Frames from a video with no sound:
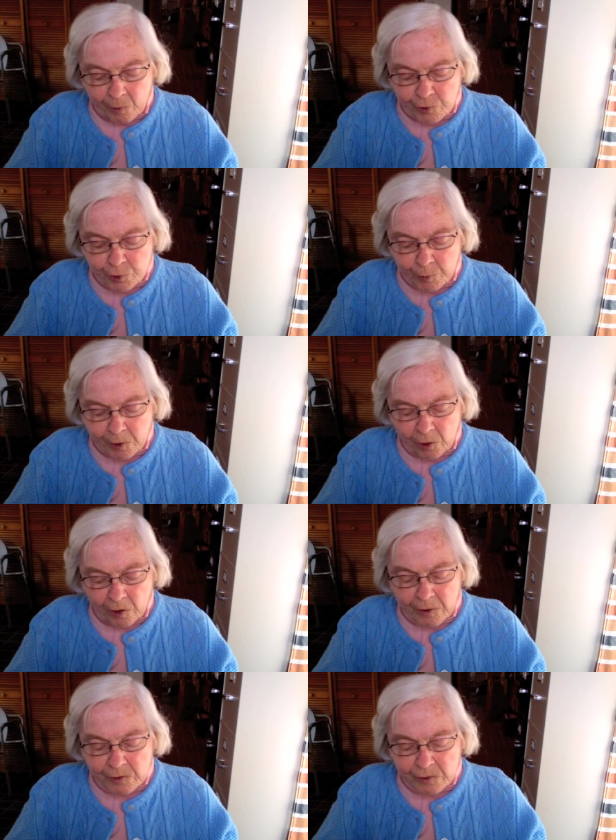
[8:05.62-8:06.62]
What should we
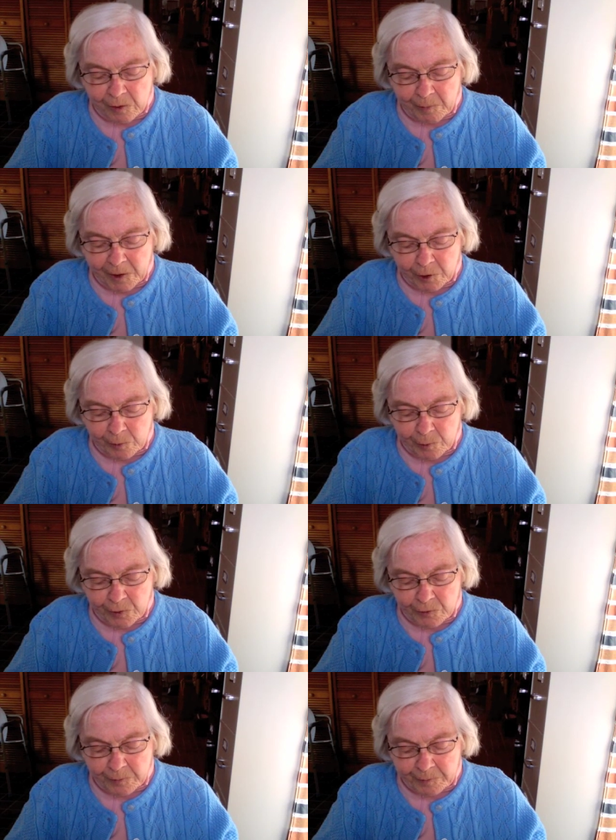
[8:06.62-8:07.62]
call this Ambedkar
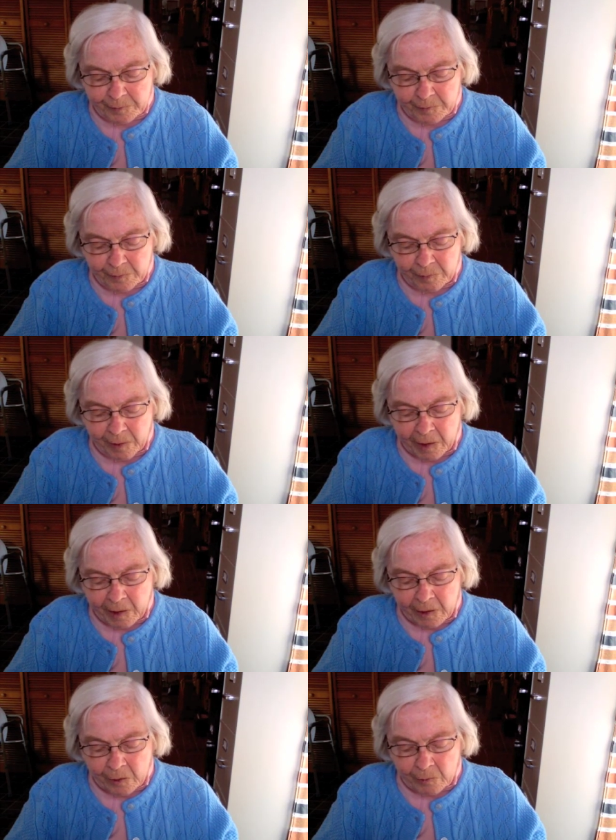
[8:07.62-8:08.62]
Buddhism?
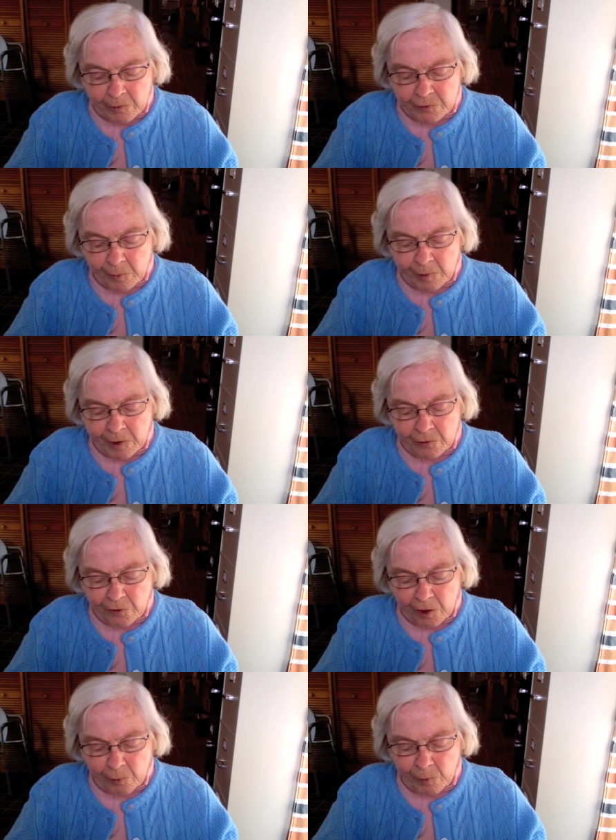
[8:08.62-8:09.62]
Well, someone has
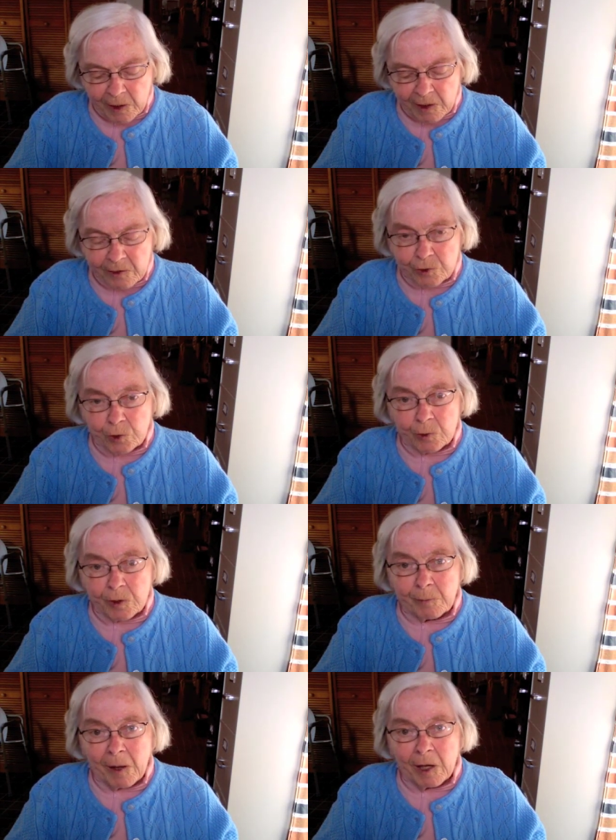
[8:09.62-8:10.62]
thought, well, let's do
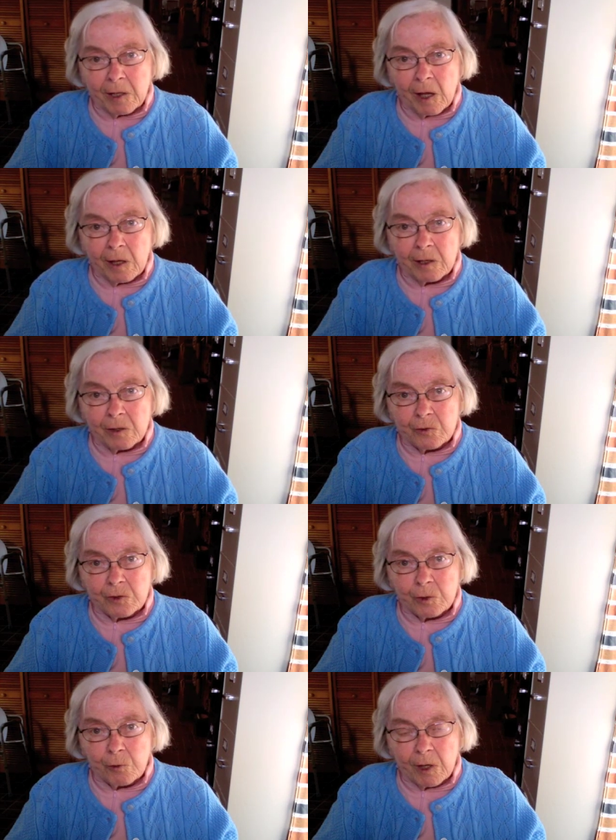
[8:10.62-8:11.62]
it. Mahayana
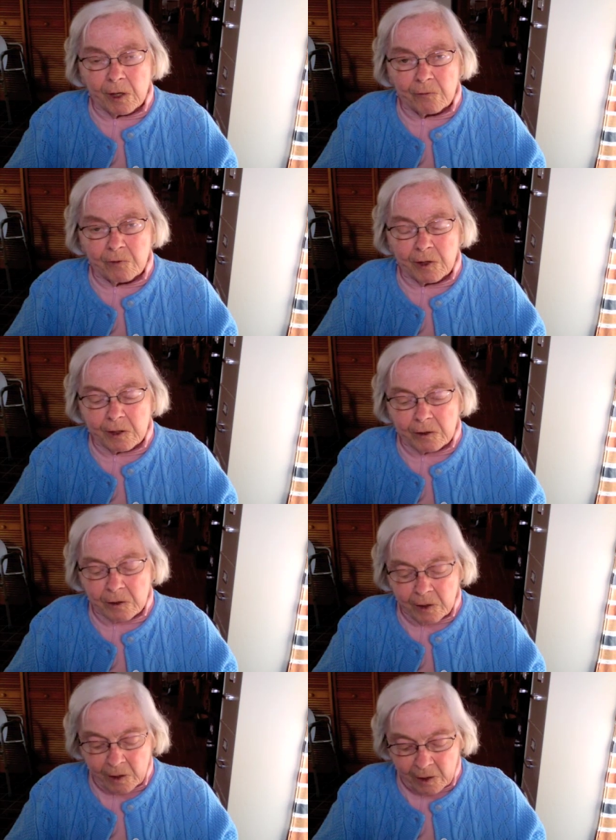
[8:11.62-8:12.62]
is the great
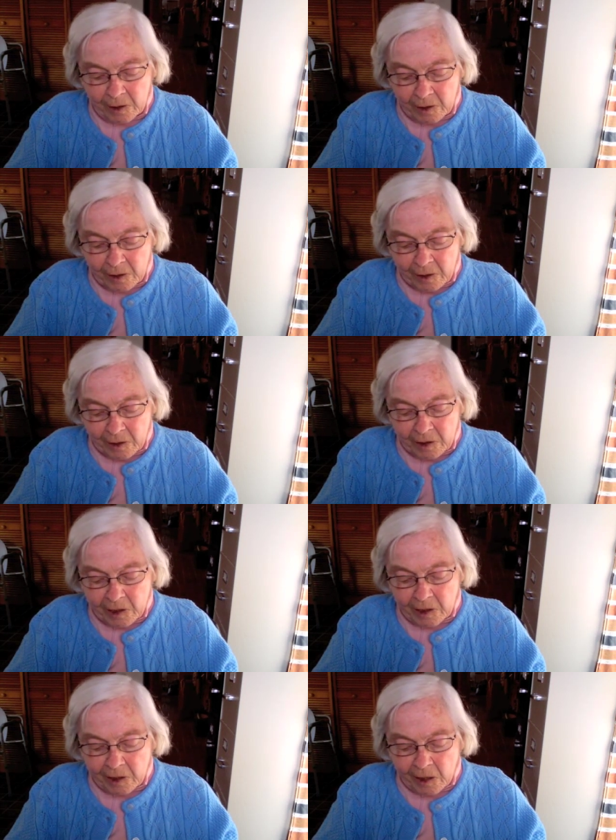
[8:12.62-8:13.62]
vehicle.
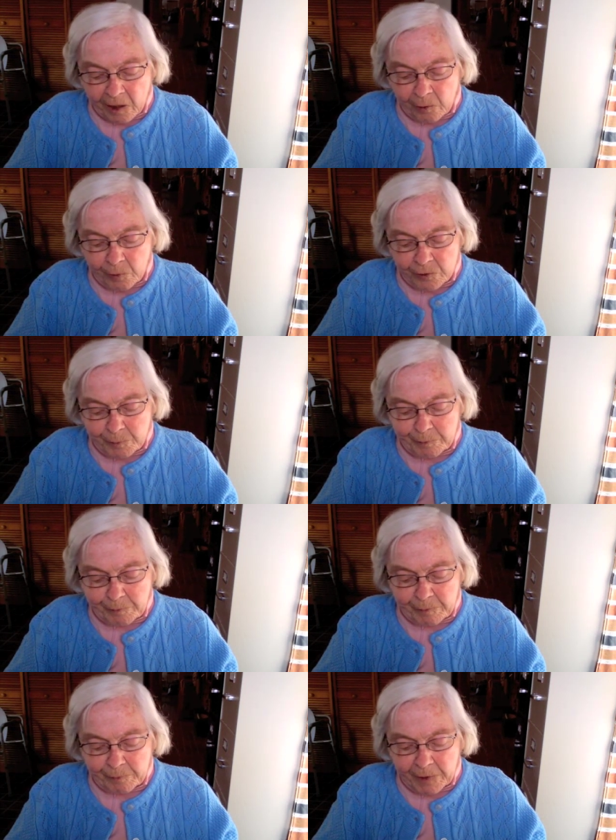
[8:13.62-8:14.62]
Hinayana, which
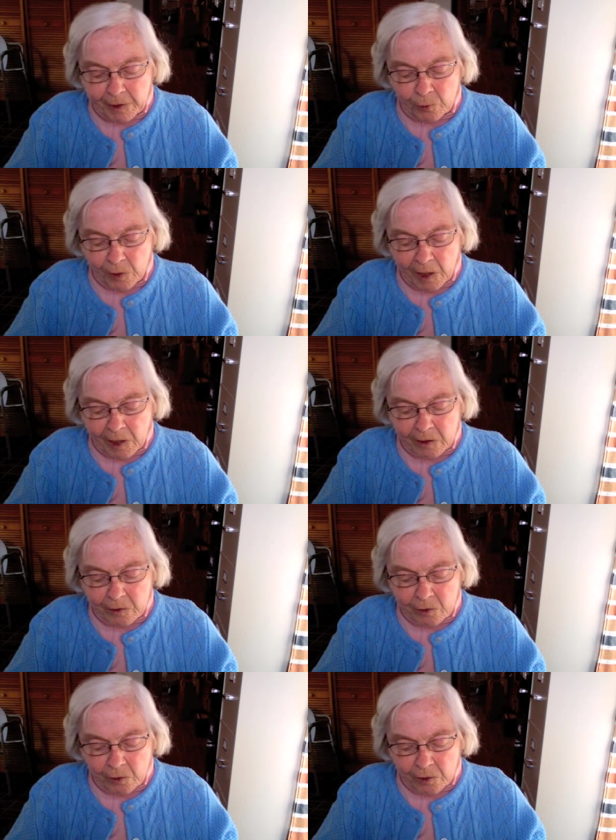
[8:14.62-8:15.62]
they don't
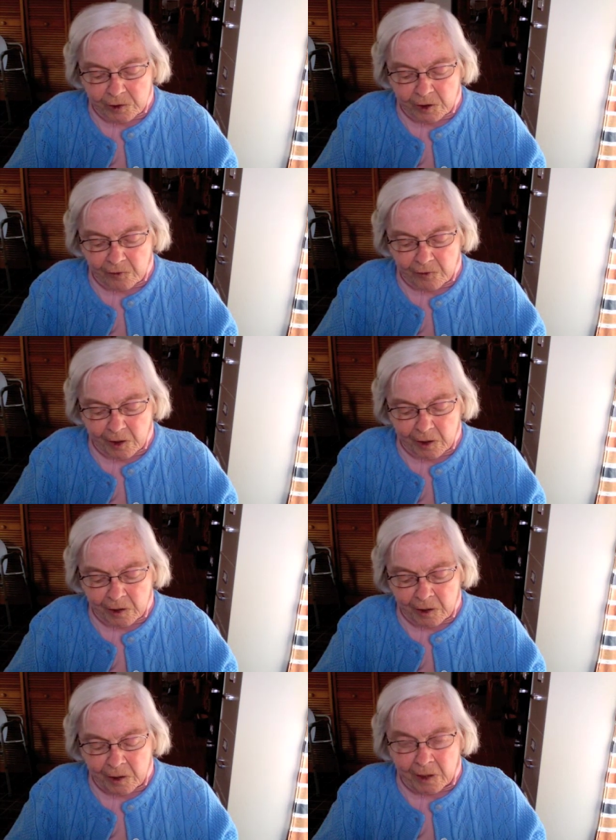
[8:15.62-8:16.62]
like, call it
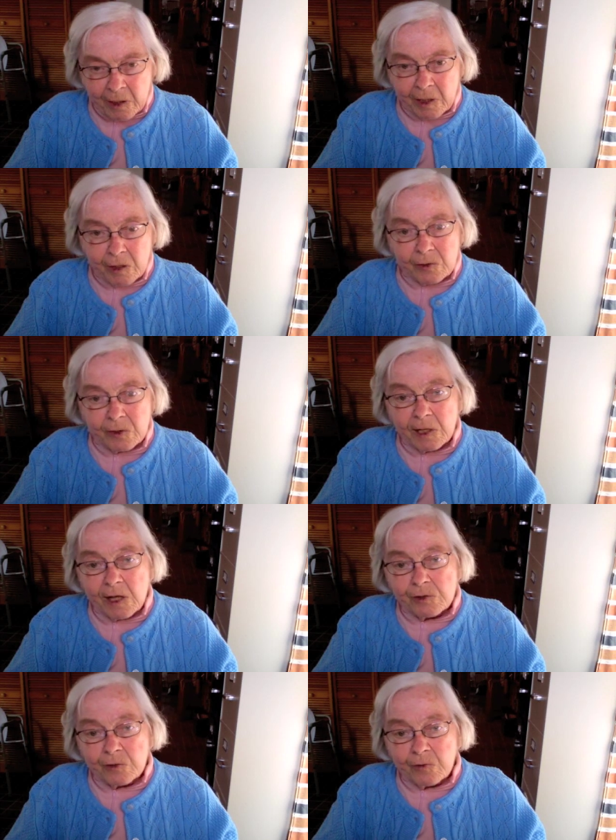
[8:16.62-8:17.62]
Theravada, is the
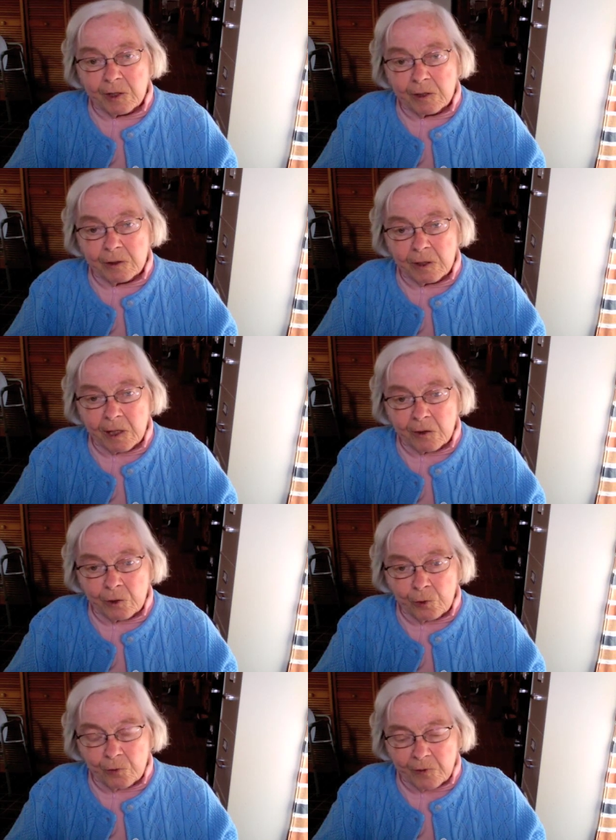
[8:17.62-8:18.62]
lesser vehicle, and
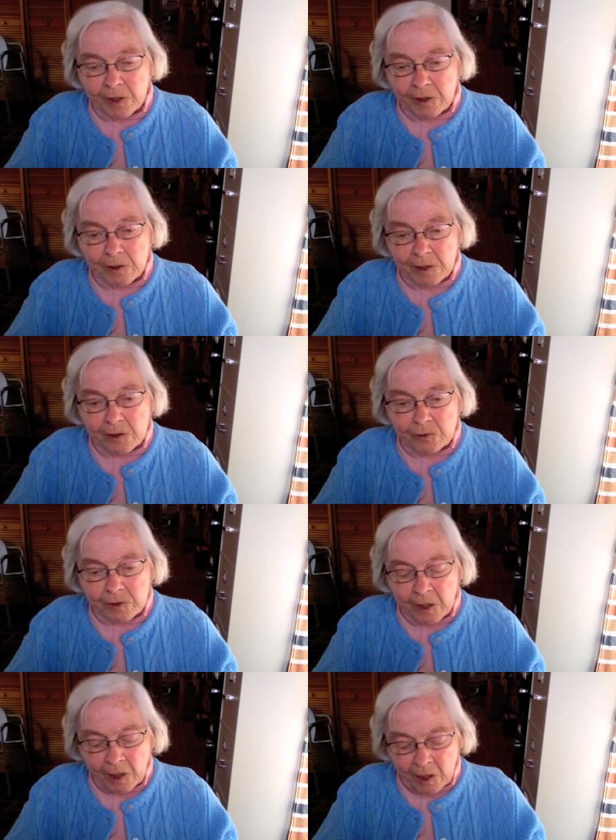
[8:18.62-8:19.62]
the new vehicle
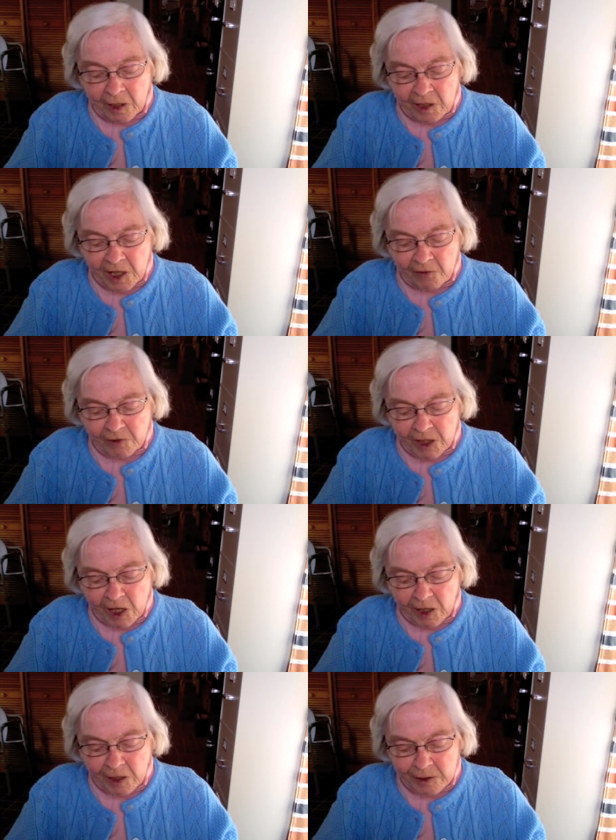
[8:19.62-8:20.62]
is
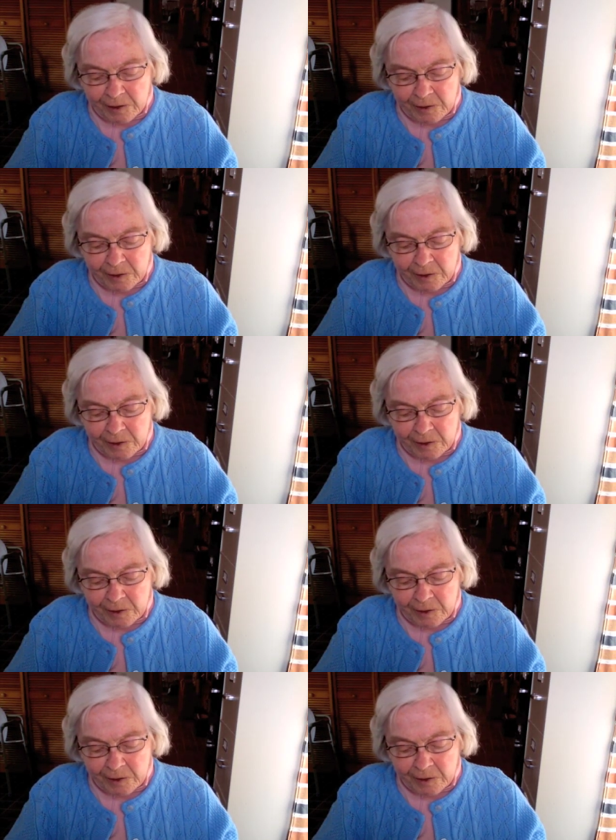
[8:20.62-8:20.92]
Navayana.